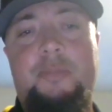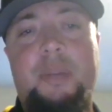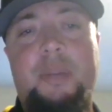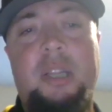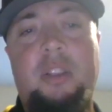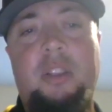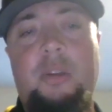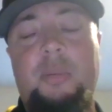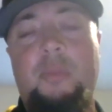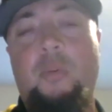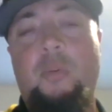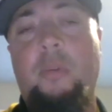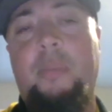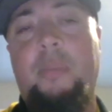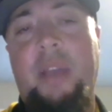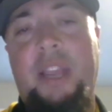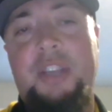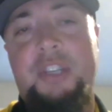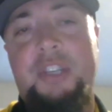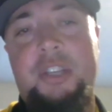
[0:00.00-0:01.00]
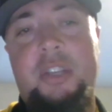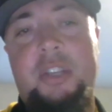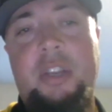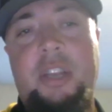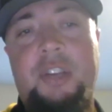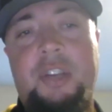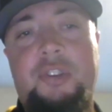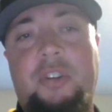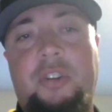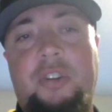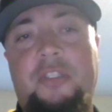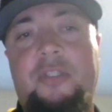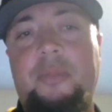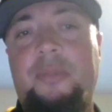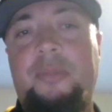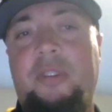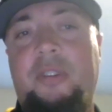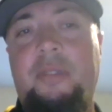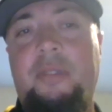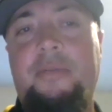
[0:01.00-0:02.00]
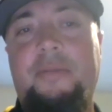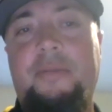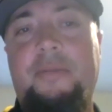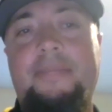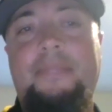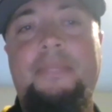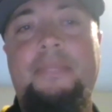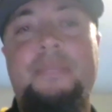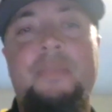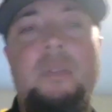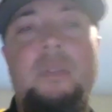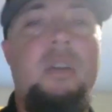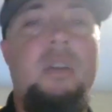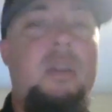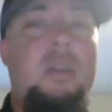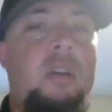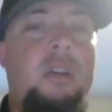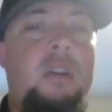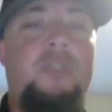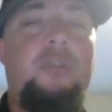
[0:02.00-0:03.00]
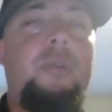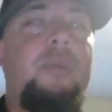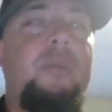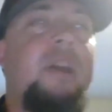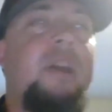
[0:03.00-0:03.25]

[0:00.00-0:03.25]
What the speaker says: just be a little bit more patient and trust himself. So